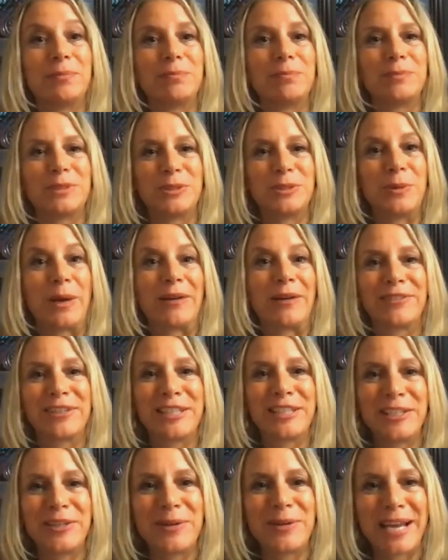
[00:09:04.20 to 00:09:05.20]
do
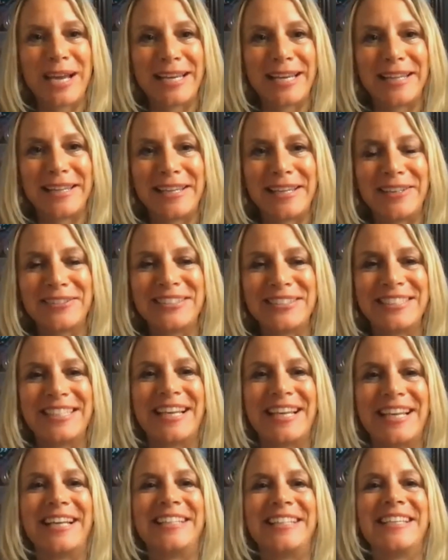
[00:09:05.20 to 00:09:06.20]
everything you can on the Hill
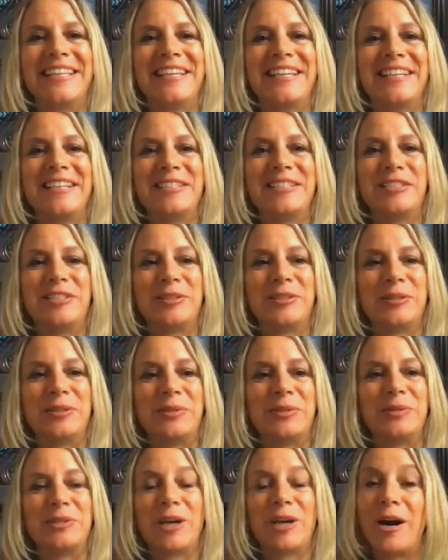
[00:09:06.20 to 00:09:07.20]
today
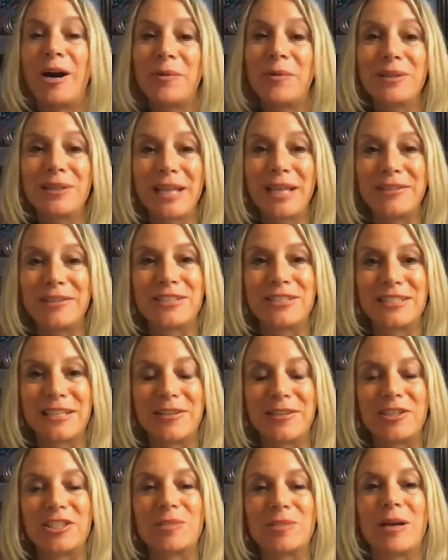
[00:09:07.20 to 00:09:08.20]
to talk with
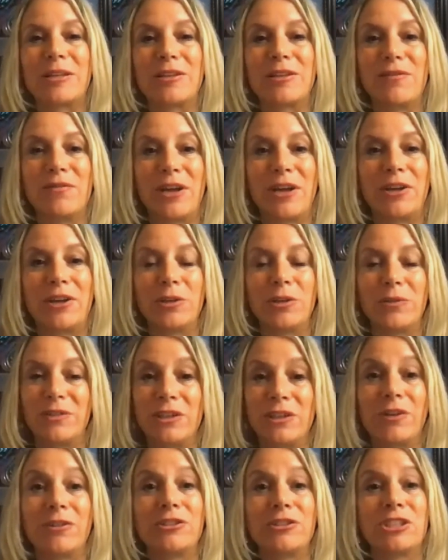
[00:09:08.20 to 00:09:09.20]
legislators about the value of
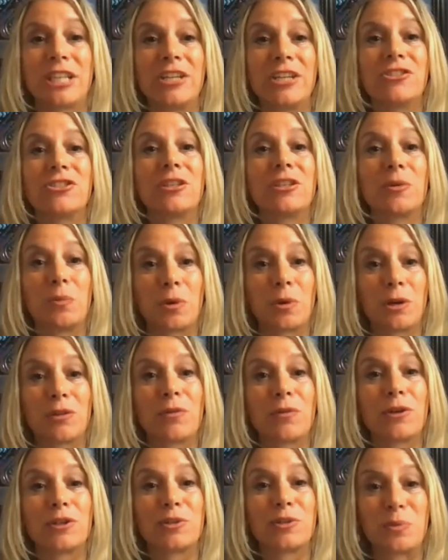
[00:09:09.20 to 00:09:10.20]
adult education and
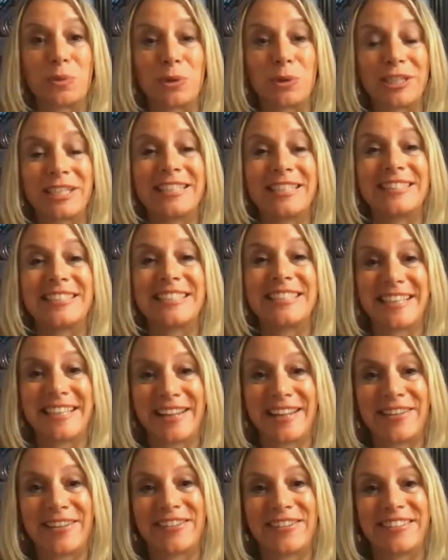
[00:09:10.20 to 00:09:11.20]
workforce working
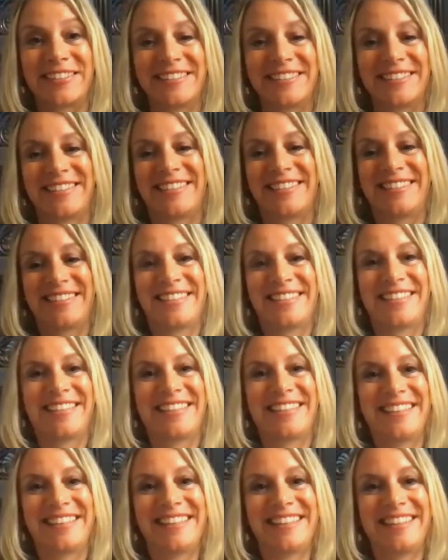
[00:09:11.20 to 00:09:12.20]
together.
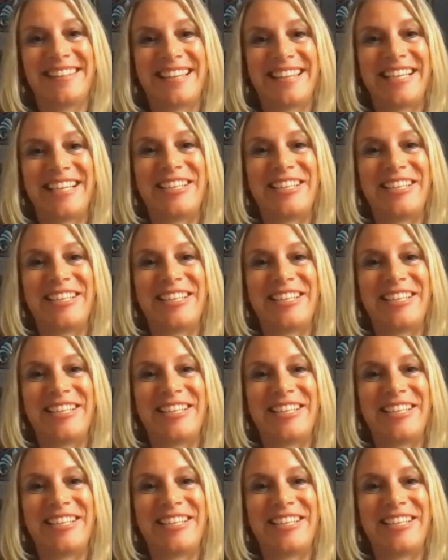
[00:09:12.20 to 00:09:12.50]
Thank you.